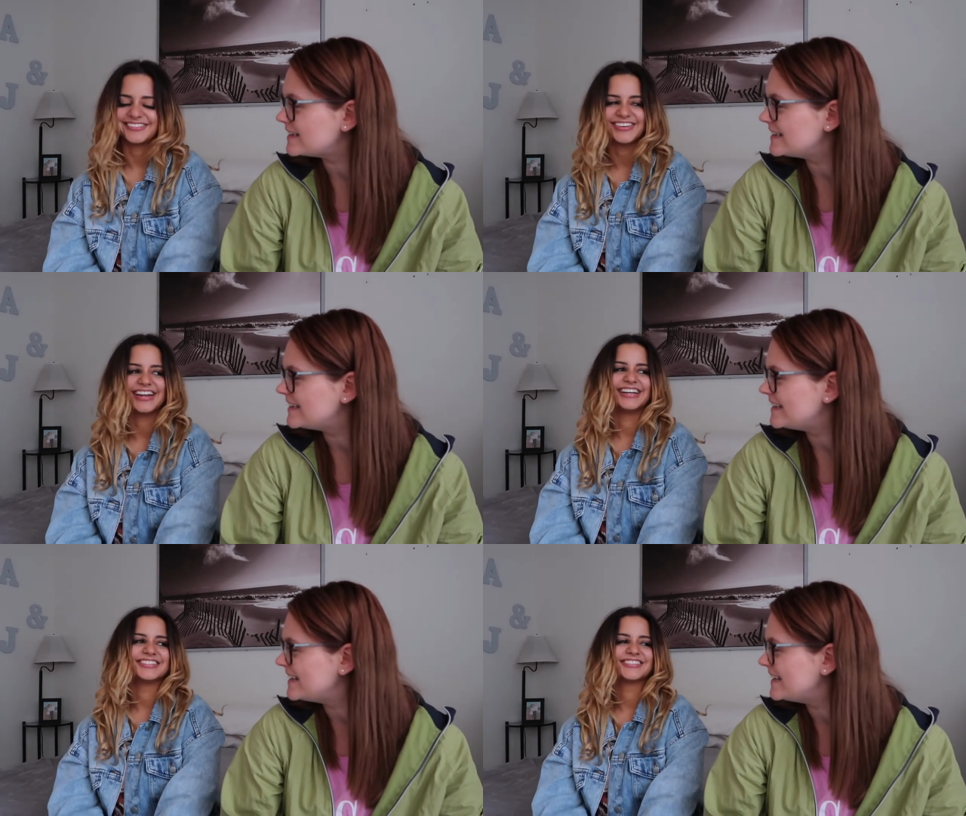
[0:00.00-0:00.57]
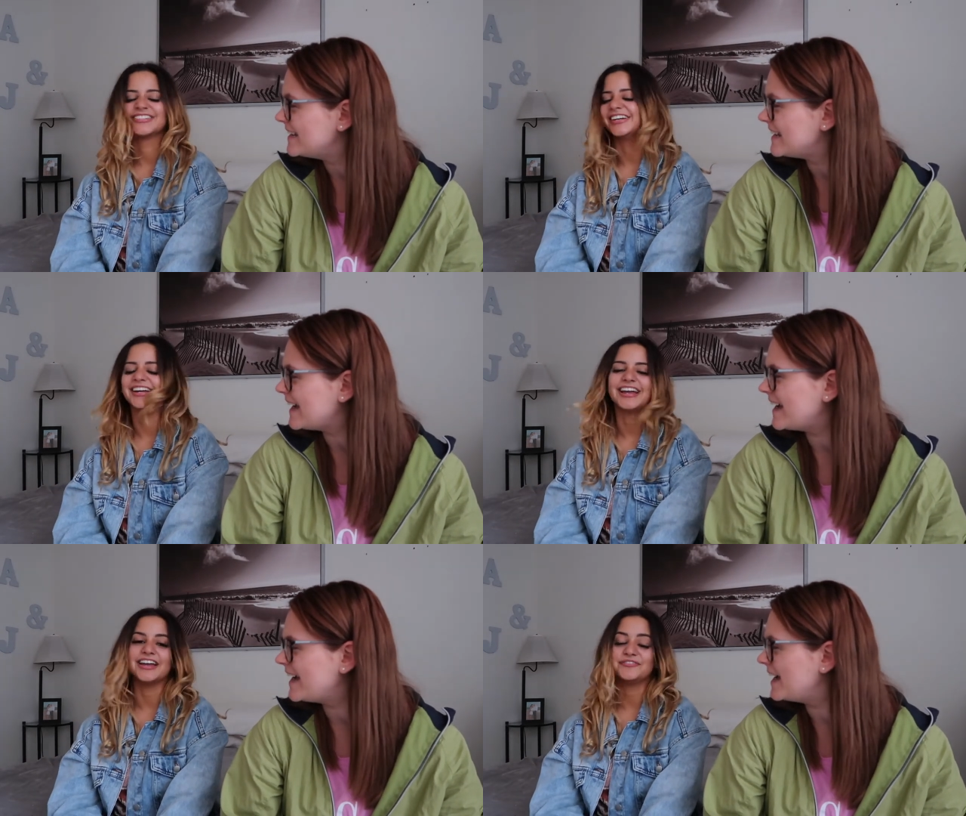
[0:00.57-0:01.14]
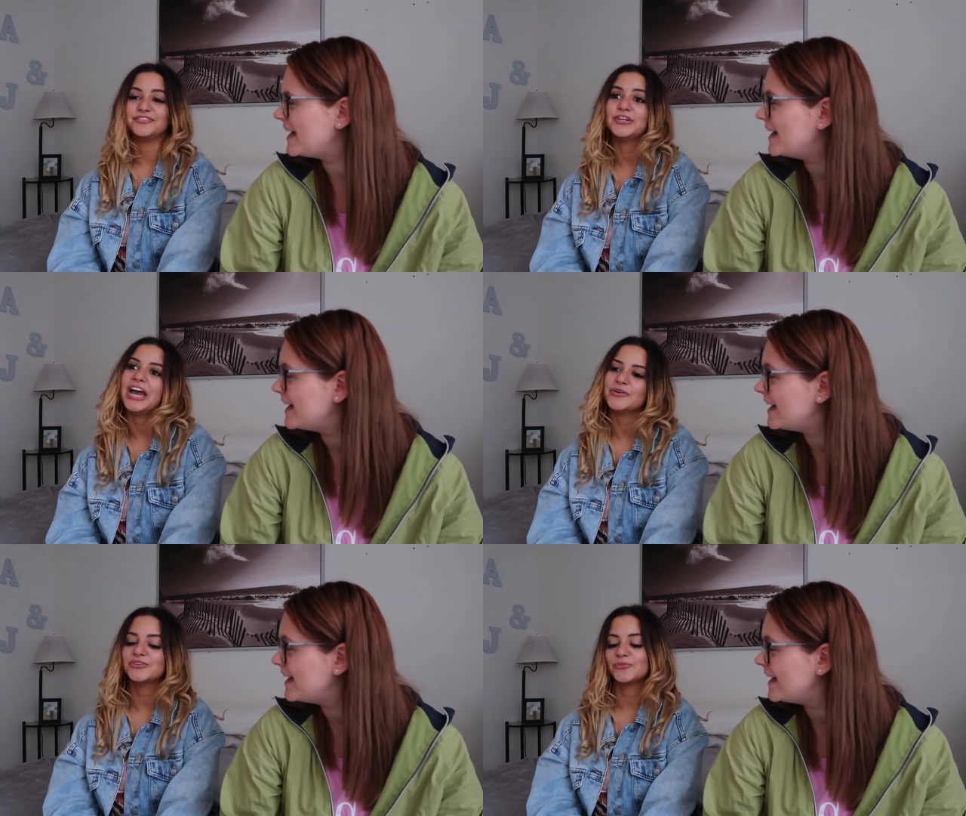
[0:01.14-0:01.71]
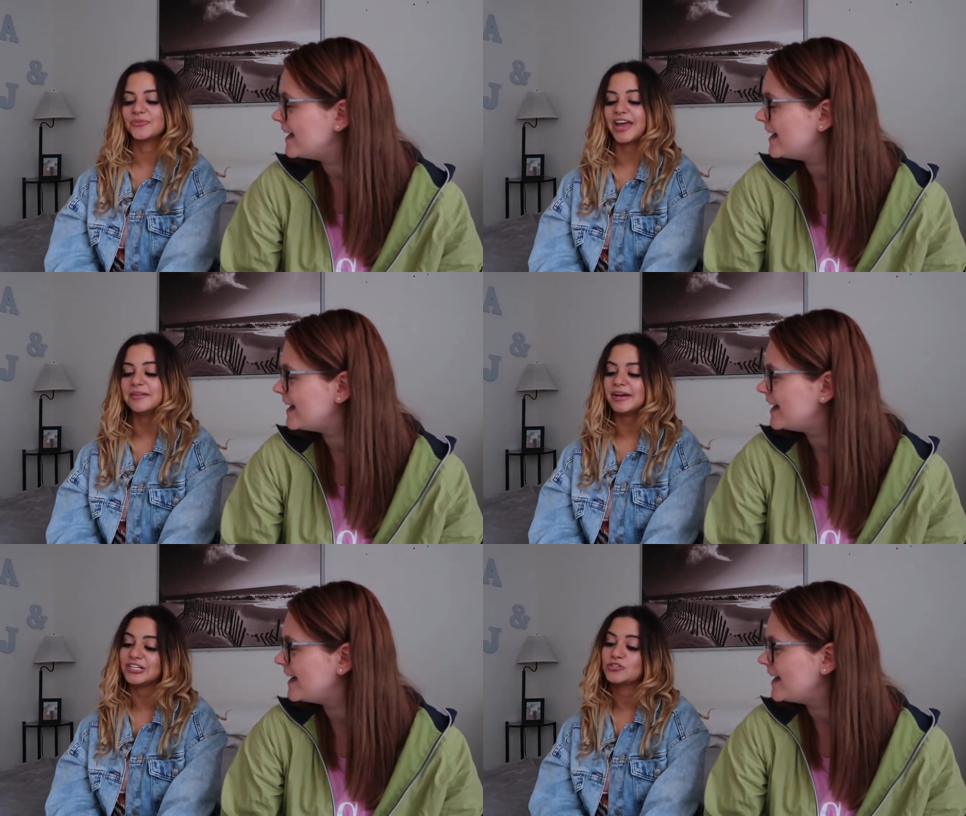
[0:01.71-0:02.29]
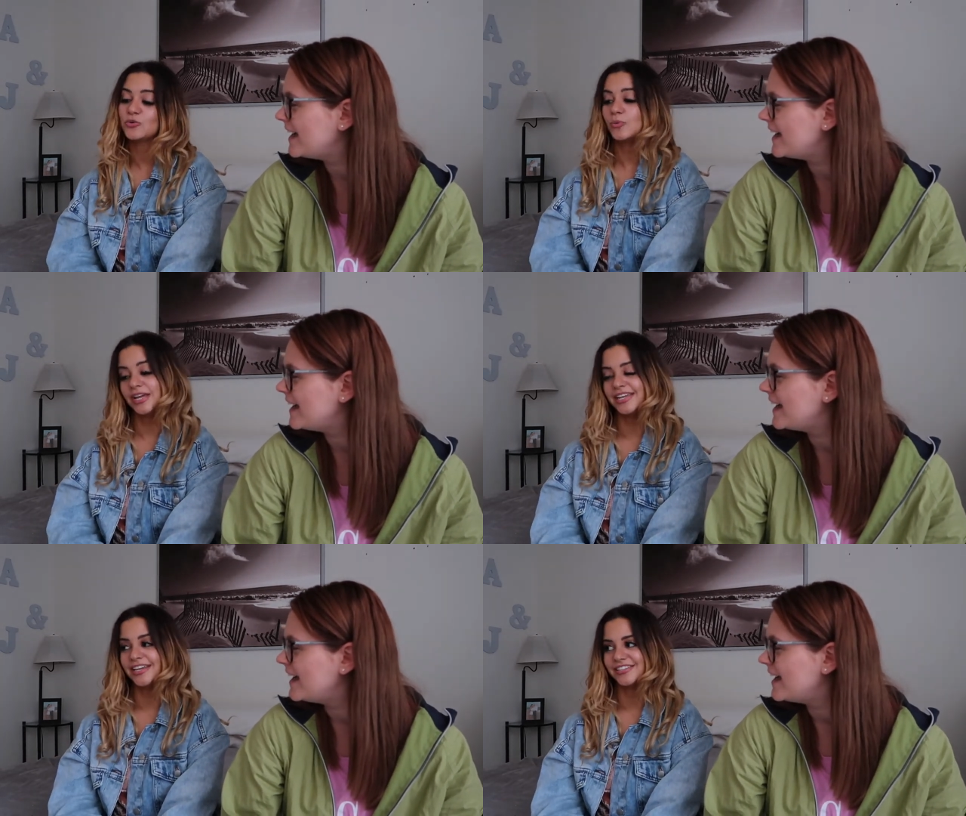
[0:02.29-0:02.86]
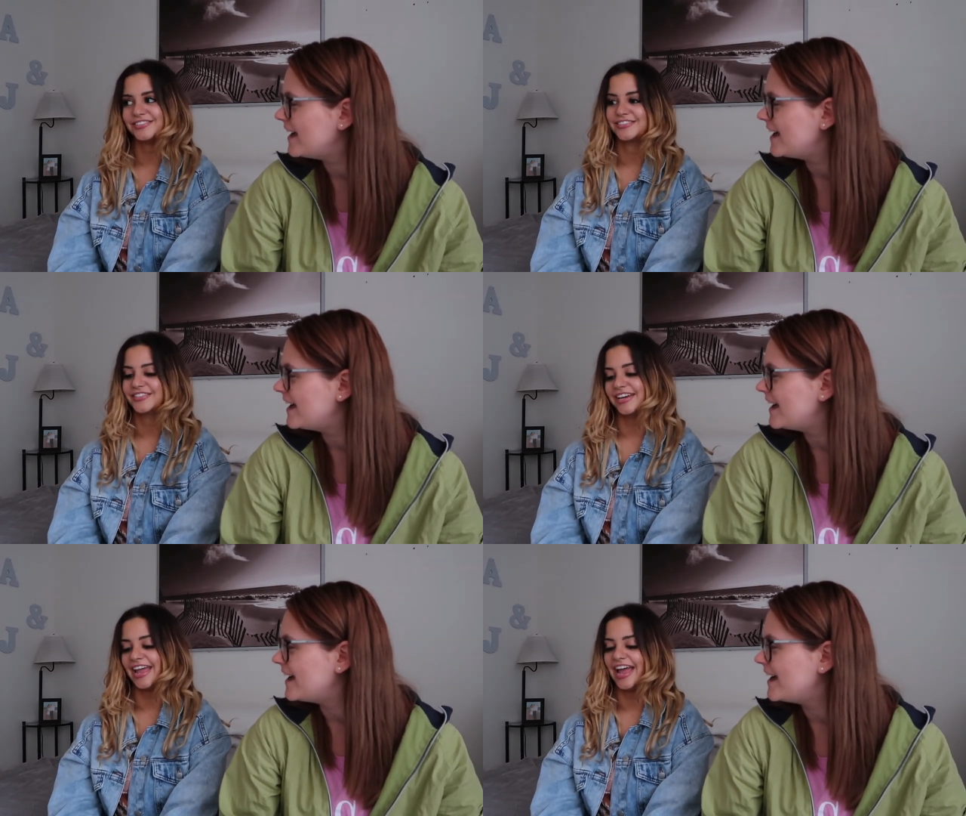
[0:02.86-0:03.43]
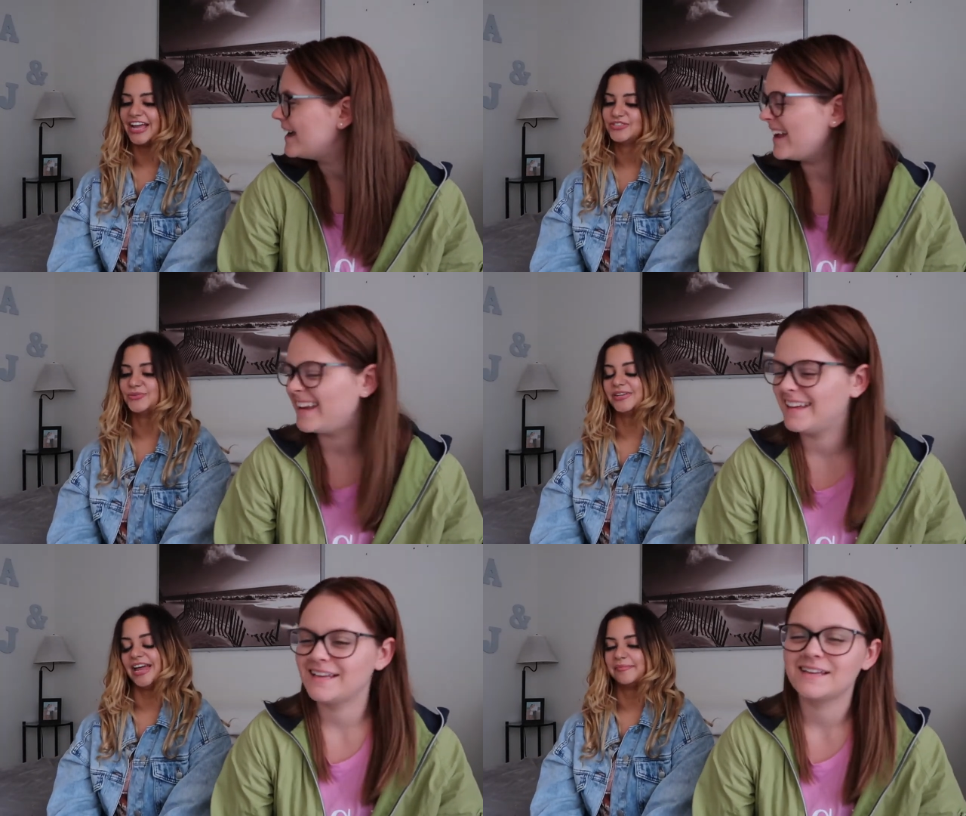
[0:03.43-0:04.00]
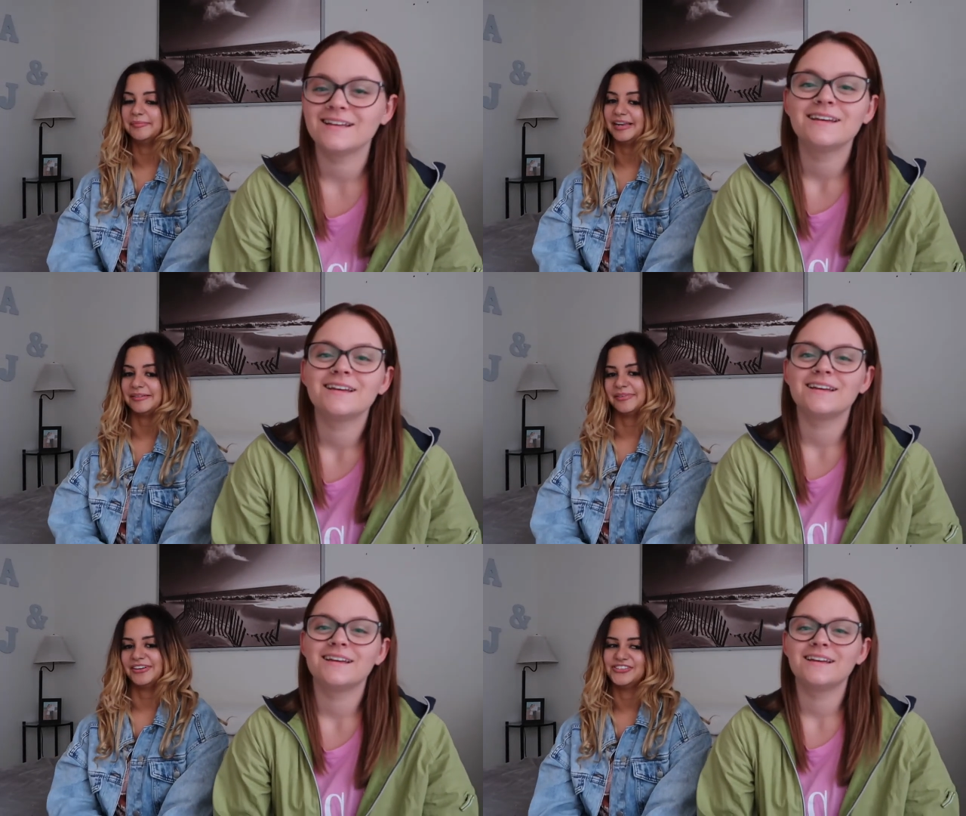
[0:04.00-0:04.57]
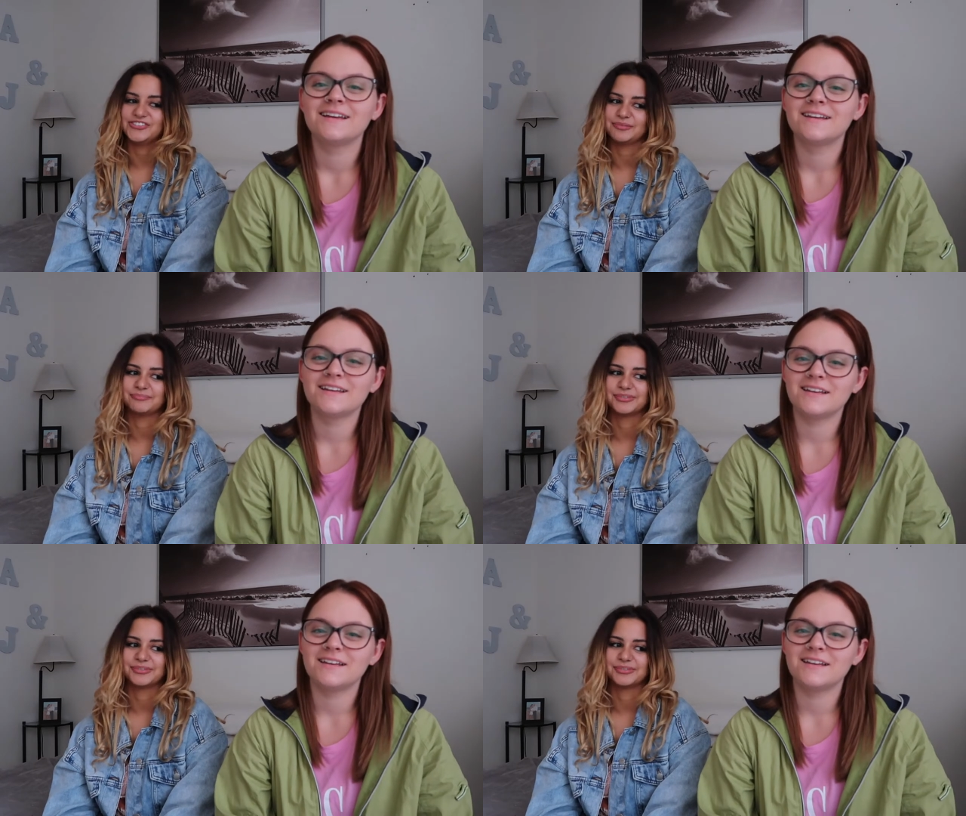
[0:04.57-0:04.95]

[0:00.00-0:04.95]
Speaker 1: Right answer. If you have read my tweet yesterday, I tweeted I'm a black belt in jump